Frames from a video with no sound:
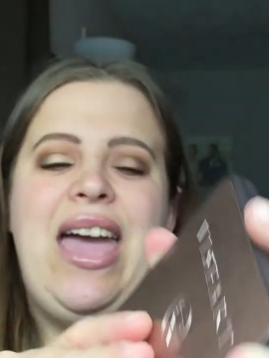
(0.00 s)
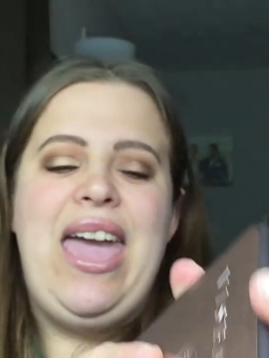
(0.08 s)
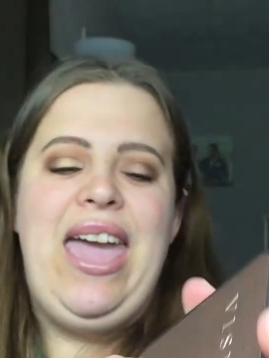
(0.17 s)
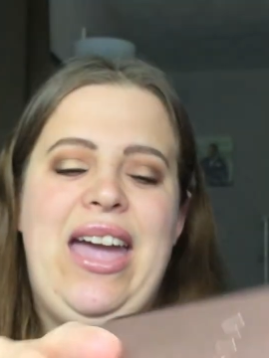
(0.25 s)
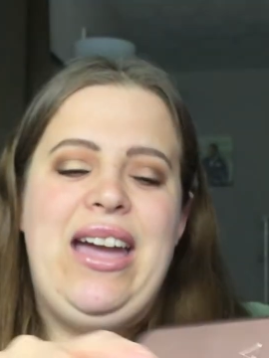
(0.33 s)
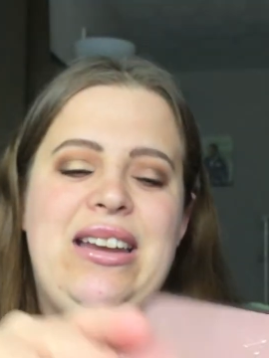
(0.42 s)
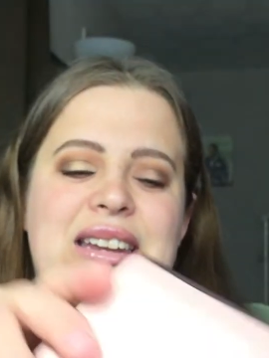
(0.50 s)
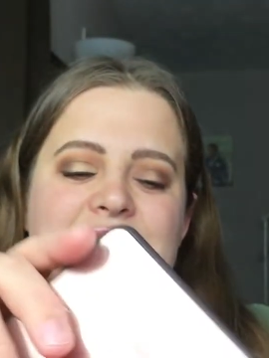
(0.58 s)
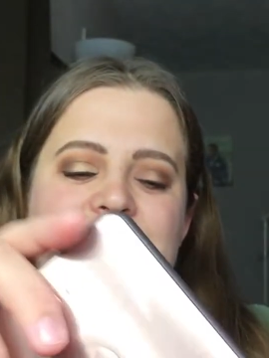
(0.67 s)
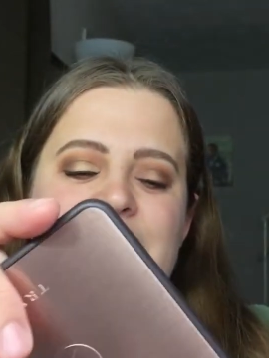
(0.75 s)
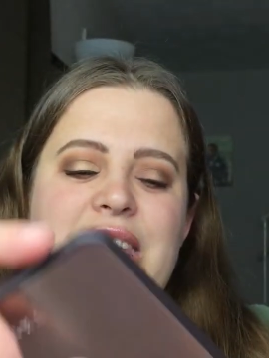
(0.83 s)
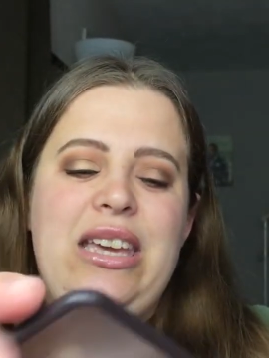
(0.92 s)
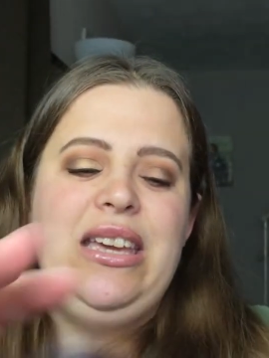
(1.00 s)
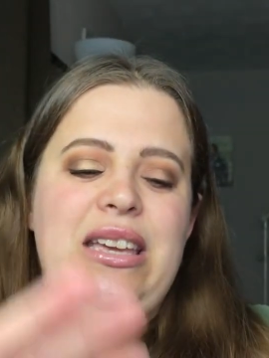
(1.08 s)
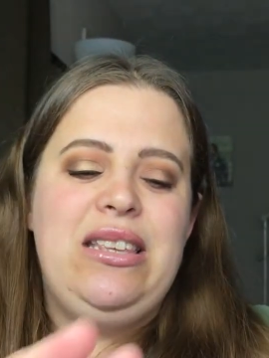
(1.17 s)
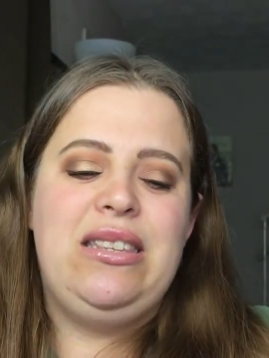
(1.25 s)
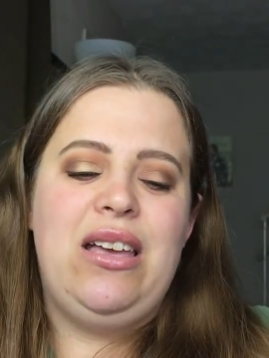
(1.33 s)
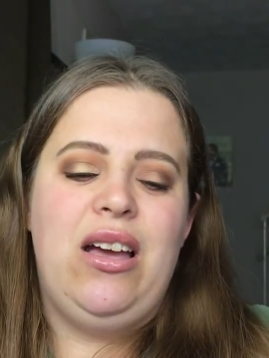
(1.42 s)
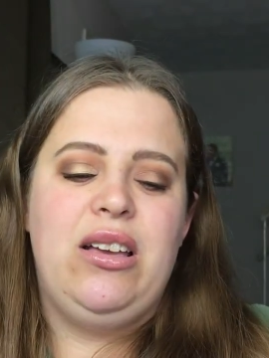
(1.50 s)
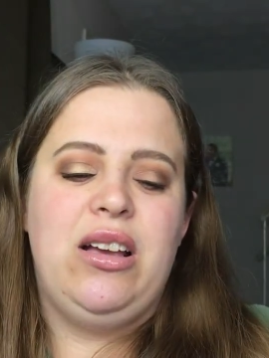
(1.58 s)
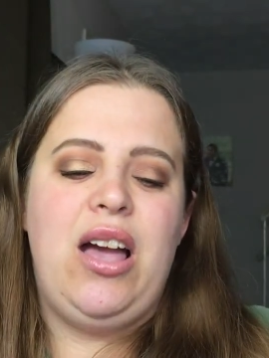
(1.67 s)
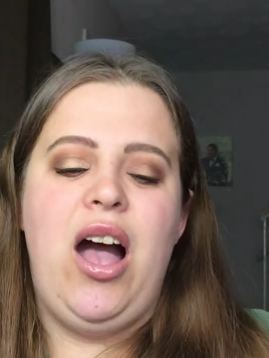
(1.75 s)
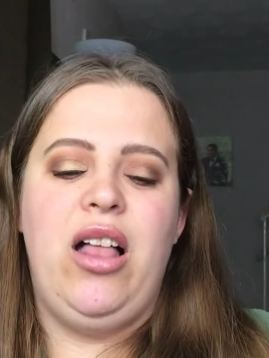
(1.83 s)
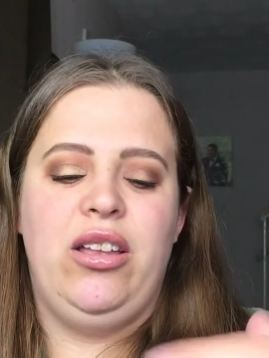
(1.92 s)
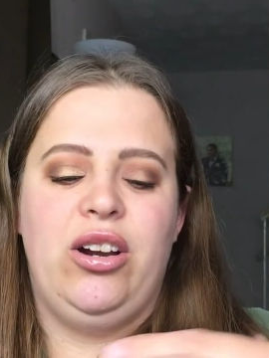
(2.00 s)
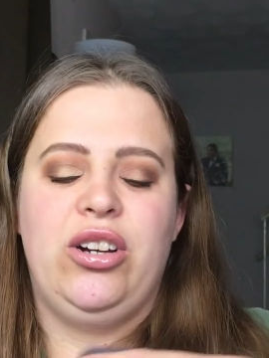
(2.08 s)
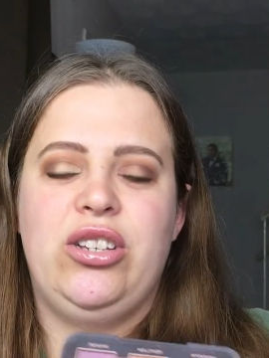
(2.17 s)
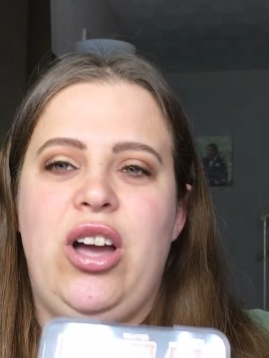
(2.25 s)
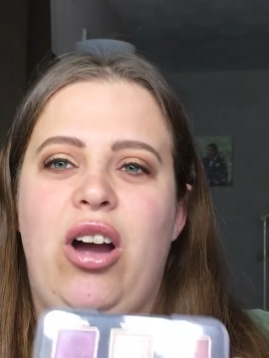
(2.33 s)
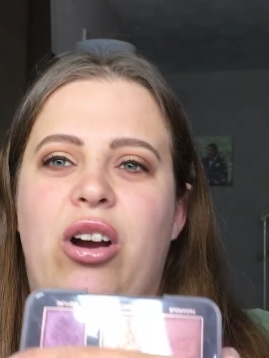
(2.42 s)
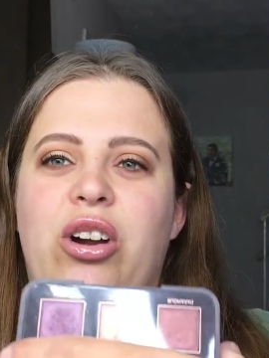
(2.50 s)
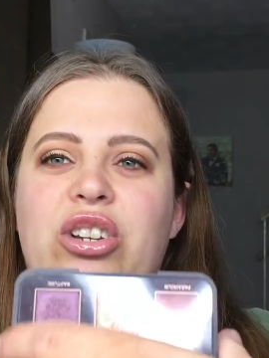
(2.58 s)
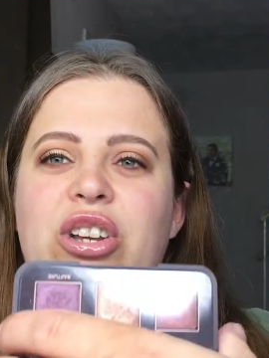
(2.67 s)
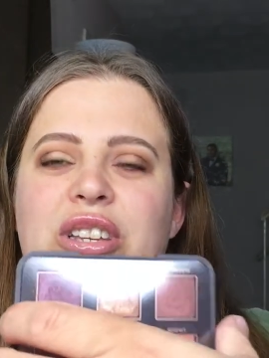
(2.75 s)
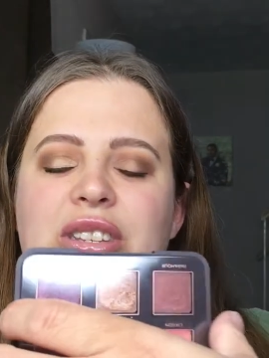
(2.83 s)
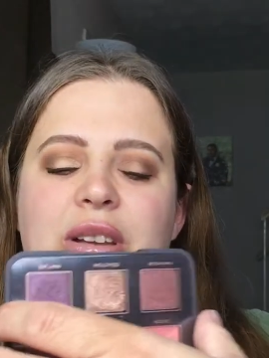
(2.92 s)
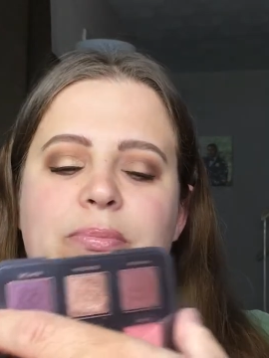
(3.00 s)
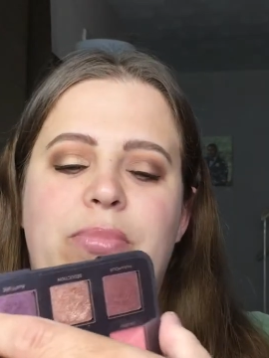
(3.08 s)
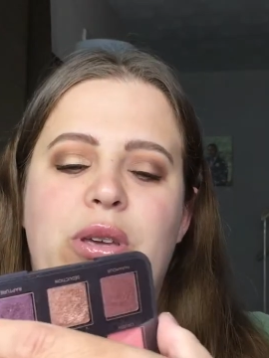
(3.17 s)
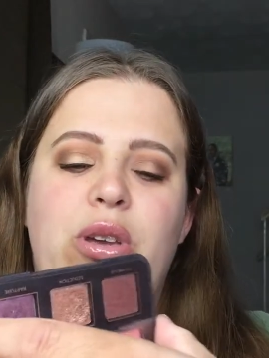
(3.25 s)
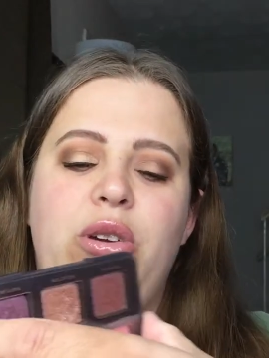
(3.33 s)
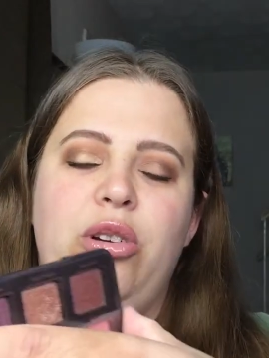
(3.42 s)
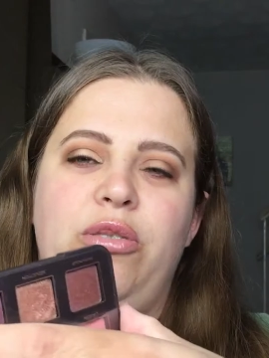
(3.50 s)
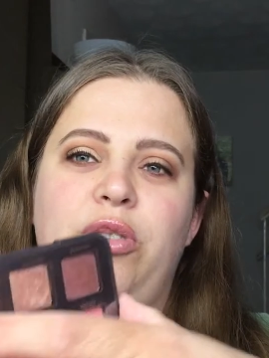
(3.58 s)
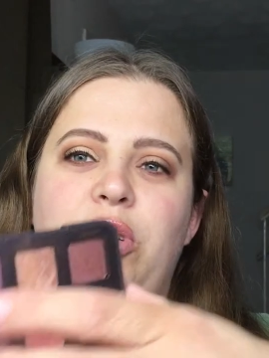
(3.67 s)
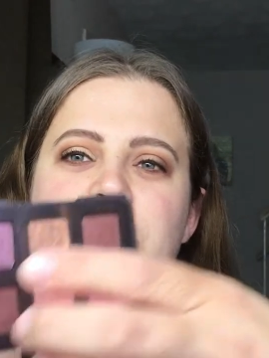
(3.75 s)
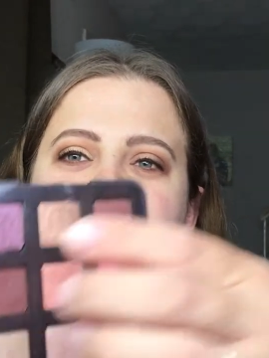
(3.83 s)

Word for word: And these colors are just beautiful